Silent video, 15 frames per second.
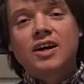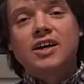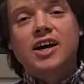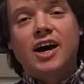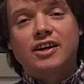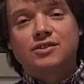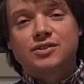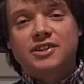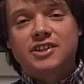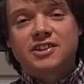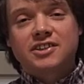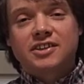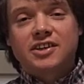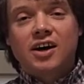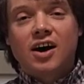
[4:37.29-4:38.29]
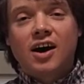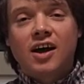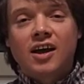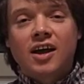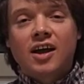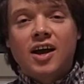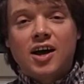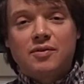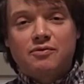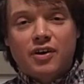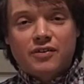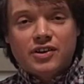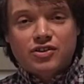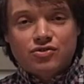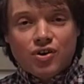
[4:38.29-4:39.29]
countries that are
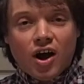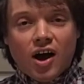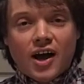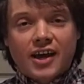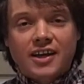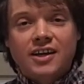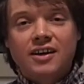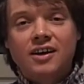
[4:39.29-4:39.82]
very dry